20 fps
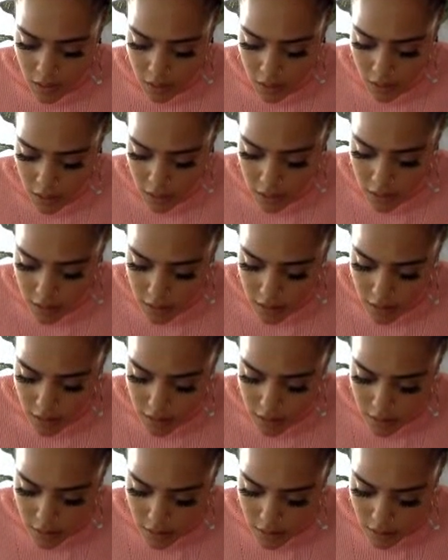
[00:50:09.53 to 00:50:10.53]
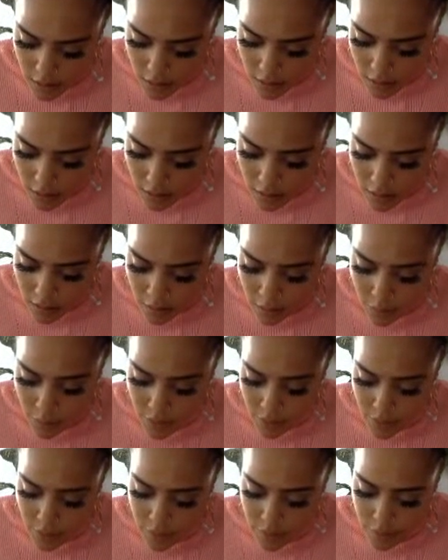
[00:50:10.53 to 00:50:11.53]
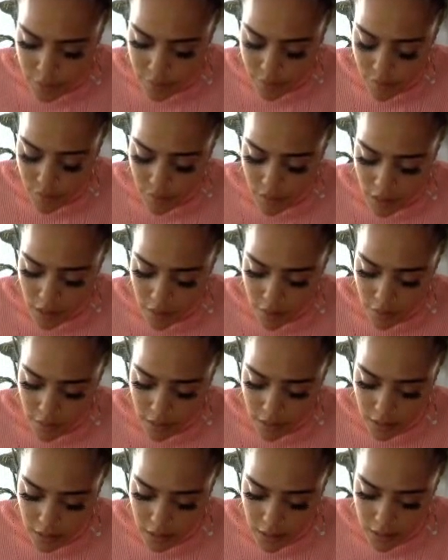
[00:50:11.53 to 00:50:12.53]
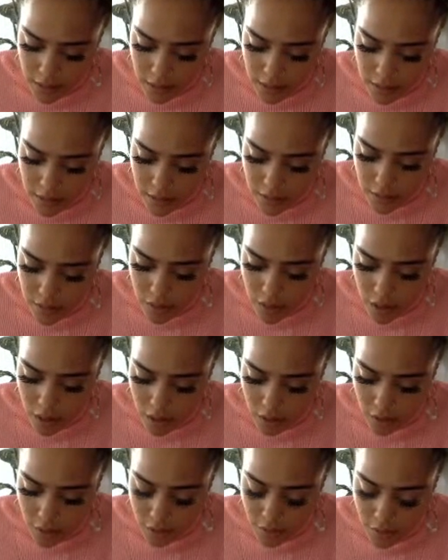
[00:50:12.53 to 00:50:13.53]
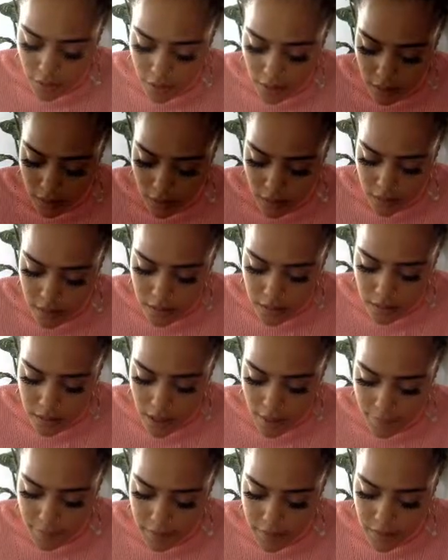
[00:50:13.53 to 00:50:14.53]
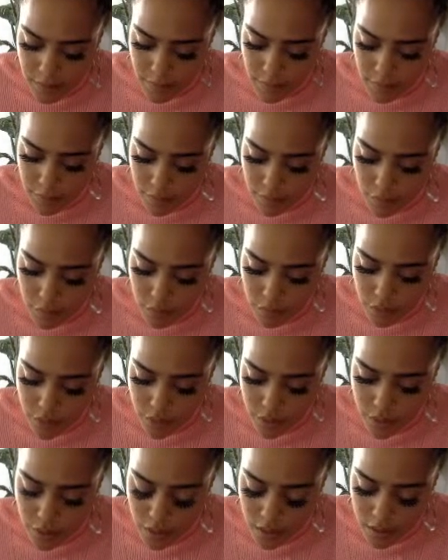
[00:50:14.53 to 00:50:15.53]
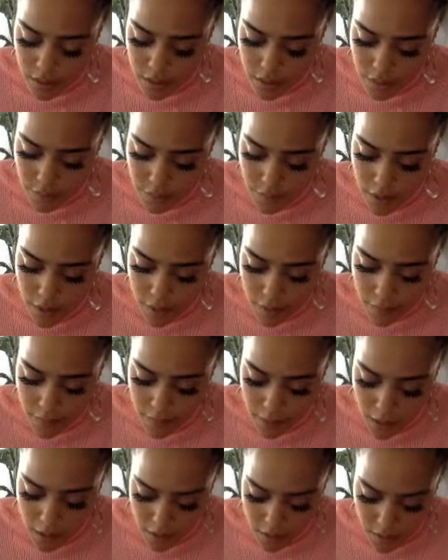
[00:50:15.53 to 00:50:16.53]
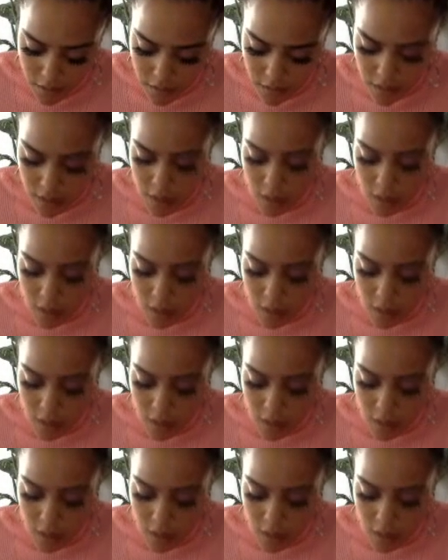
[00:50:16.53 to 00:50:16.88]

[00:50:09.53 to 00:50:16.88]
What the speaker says: Let's see. What do you do if Serato analyzes a song incorrectly? This has happened to me with older songs in Record Box.